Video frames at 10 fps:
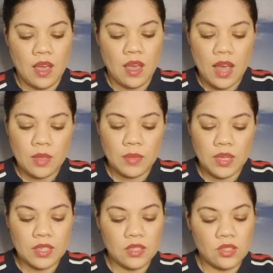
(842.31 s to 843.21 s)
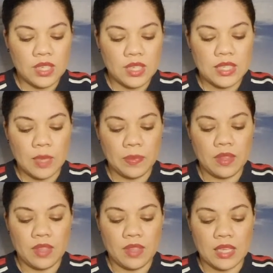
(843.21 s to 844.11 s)
I am learning to accept the
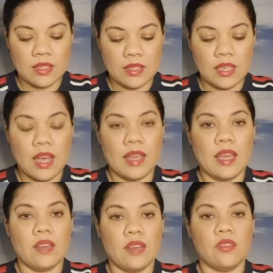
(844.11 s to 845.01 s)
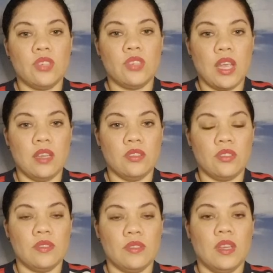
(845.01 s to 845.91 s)
things that I cannot change.